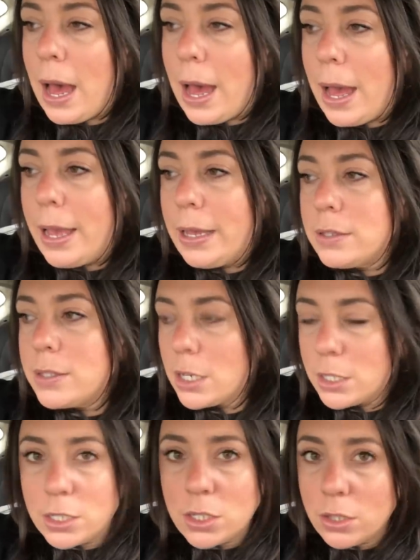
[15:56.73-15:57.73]
I
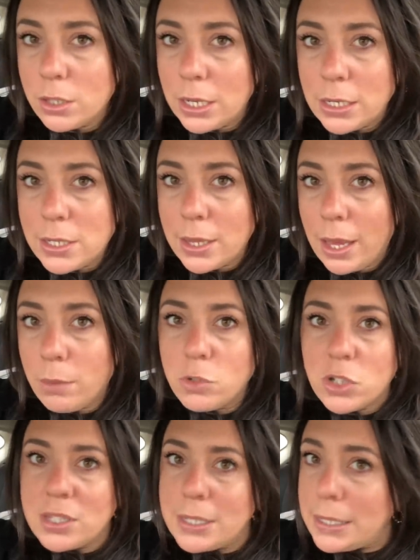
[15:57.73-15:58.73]
started to look into
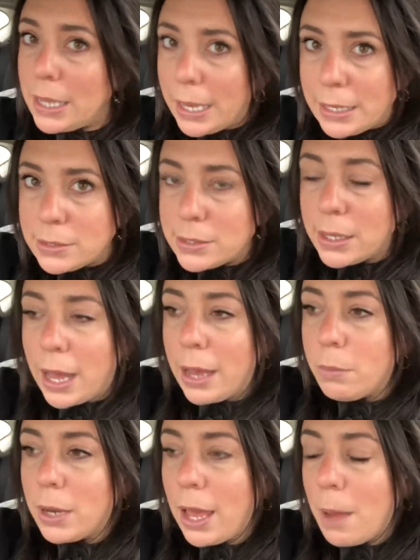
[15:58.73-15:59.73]
them just in case
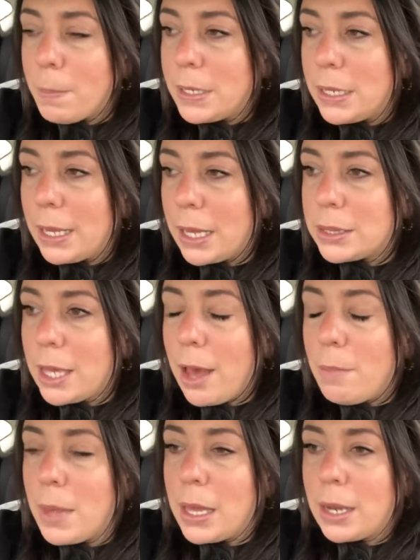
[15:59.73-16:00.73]
I would happen to get them.